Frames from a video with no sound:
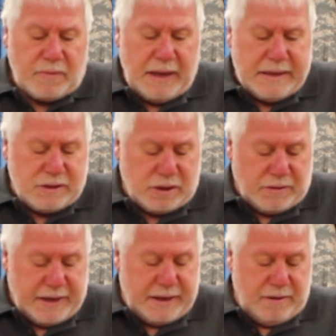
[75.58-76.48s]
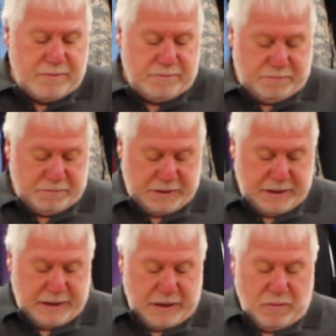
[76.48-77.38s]
And so they
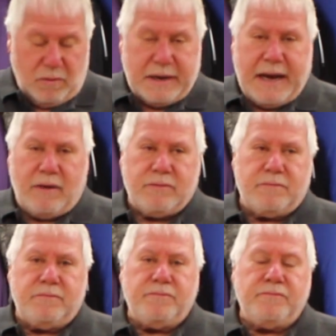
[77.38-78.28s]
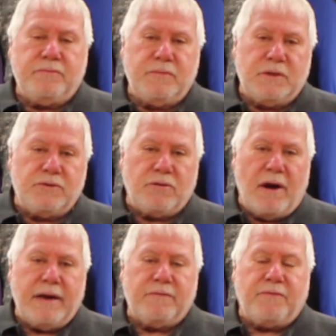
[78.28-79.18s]
went out to
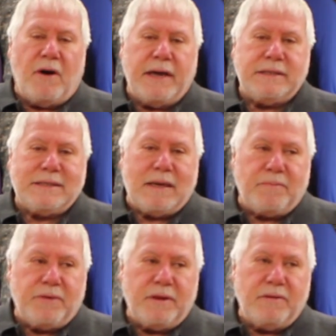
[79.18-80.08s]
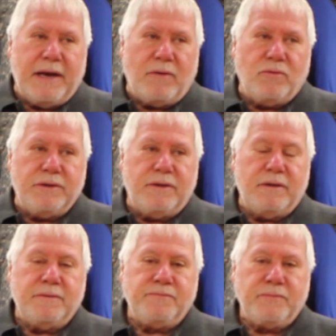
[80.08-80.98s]
try and find something that would
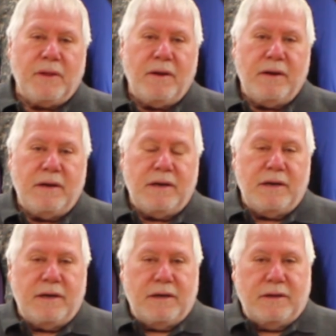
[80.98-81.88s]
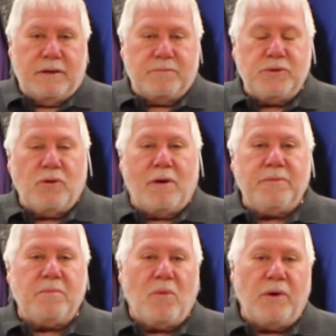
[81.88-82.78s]

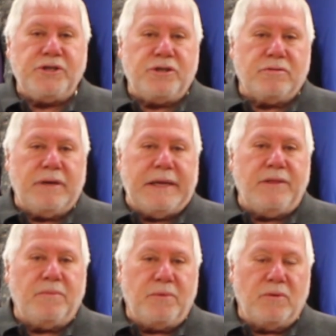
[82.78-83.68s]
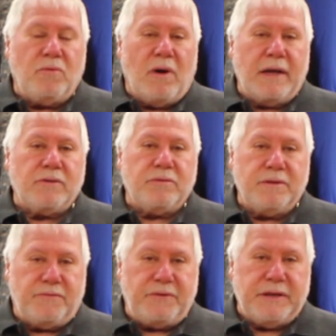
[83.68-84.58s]
absorb the moisture in the boot while they're in
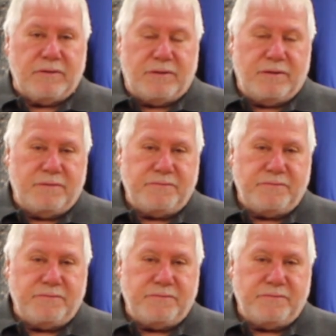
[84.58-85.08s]
the field.